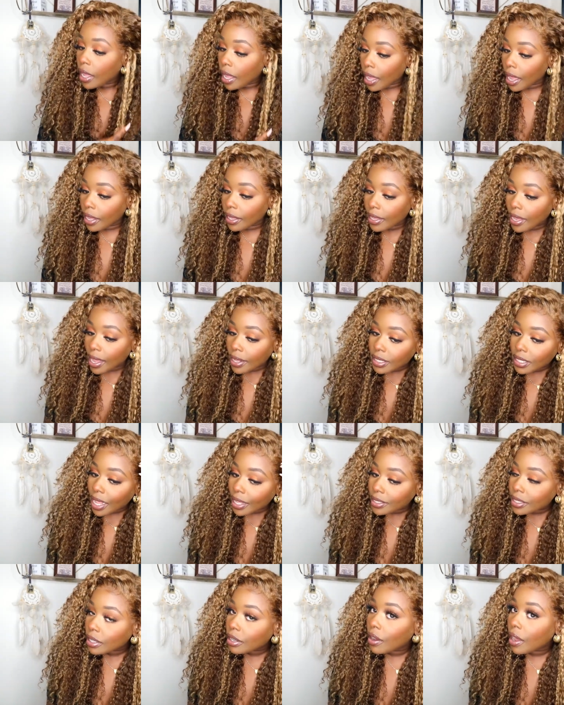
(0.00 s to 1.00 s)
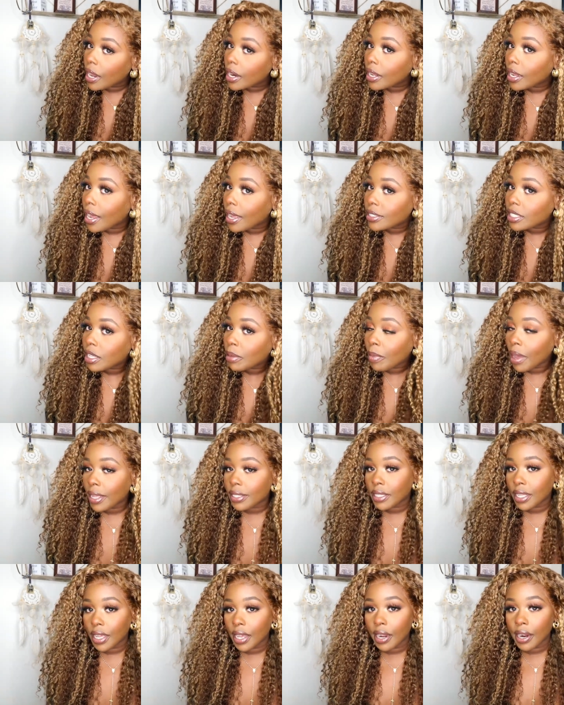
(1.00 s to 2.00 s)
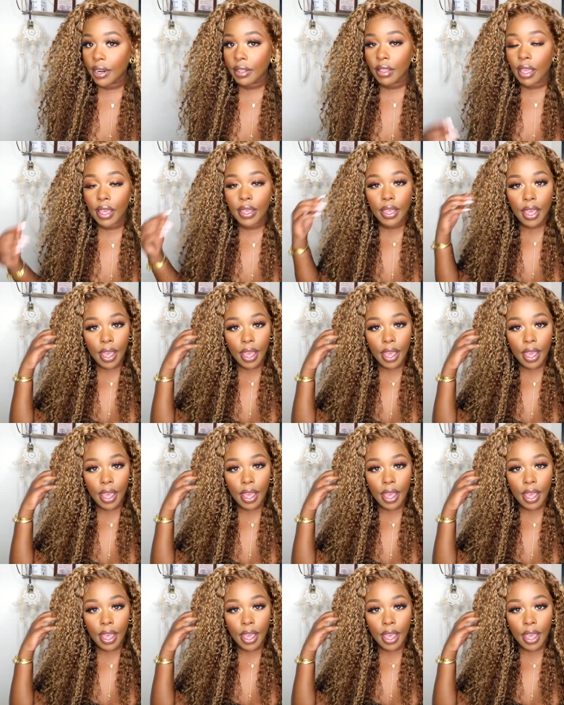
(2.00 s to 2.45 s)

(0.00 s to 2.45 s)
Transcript: And yes, I did go ahead and customize the hairline,